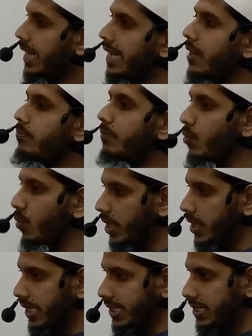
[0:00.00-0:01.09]
Number
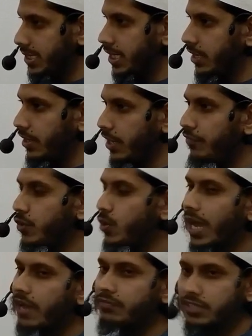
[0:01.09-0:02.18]
one is, if you
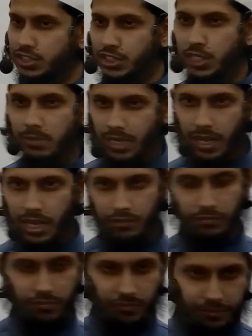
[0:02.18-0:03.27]
have a dream in
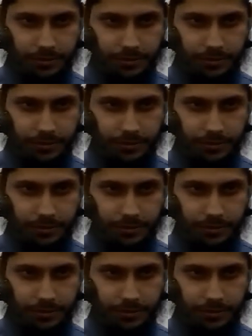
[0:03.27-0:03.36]
life,